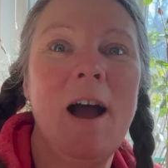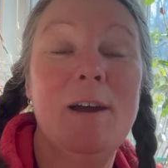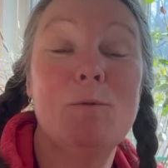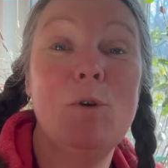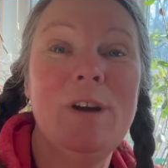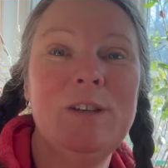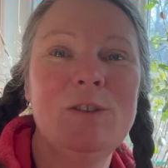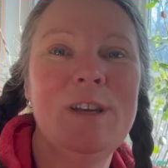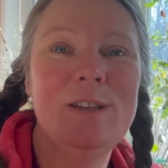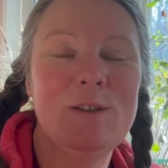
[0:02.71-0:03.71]
I am going
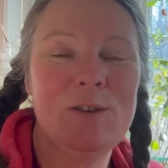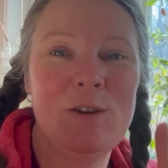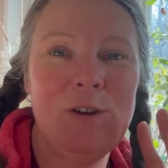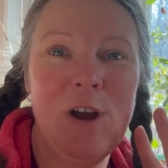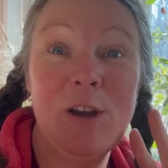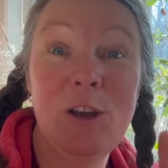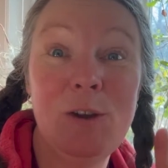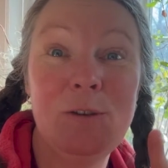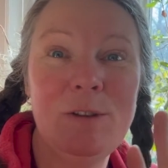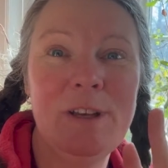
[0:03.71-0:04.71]
to insert a
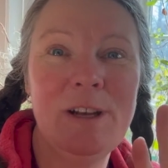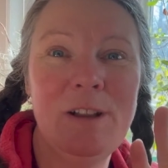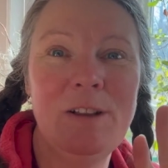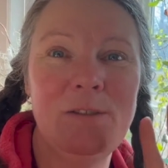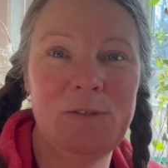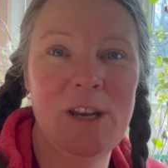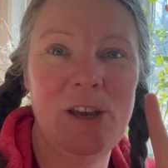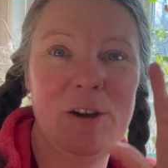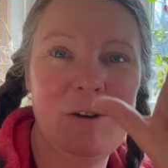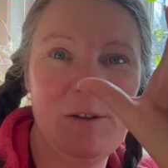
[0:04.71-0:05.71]
cute little
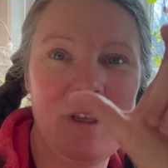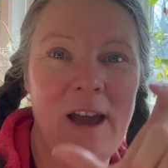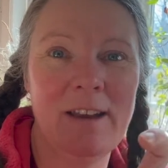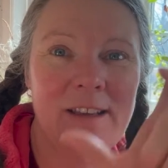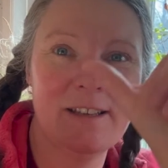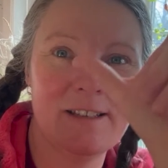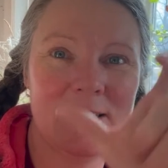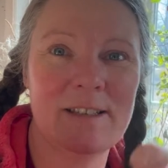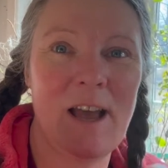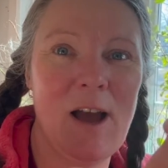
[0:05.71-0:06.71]
video that is